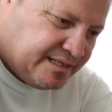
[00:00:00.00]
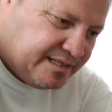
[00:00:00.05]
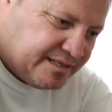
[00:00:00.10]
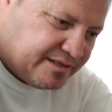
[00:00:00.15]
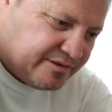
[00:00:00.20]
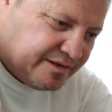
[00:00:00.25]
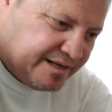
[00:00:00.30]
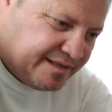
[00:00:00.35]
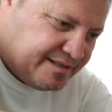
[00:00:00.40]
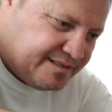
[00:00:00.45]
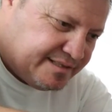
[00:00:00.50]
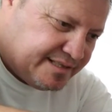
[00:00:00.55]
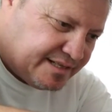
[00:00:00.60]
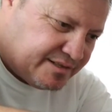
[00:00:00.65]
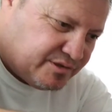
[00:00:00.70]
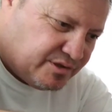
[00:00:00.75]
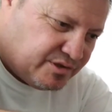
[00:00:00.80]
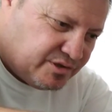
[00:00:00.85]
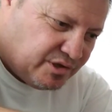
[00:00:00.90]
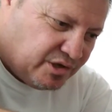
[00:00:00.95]
created these
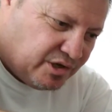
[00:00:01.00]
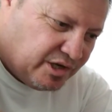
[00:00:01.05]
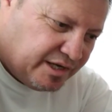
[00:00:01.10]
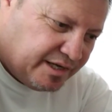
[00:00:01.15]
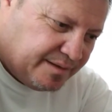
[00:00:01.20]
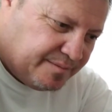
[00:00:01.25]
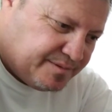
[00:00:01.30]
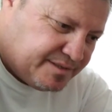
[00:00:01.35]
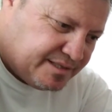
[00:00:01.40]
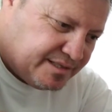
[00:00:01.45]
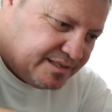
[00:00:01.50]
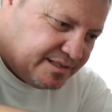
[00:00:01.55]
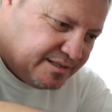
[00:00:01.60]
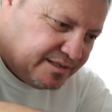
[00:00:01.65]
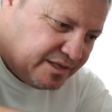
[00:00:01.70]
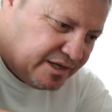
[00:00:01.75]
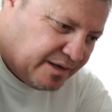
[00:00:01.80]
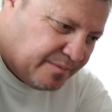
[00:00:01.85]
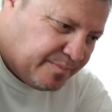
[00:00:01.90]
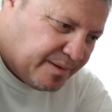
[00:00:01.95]
extra times and,
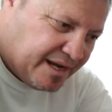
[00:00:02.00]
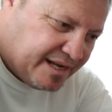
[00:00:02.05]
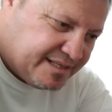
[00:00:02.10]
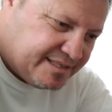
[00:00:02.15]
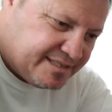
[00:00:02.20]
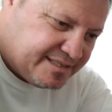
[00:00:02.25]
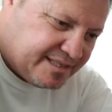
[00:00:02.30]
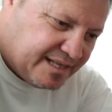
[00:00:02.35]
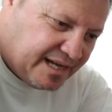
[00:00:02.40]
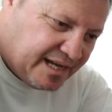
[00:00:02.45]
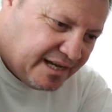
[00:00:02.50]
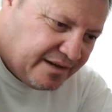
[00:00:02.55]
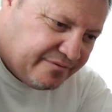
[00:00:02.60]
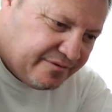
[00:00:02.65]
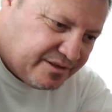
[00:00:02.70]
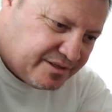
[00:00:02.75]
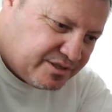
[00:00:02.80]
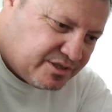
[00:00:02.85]
you know, paid staff and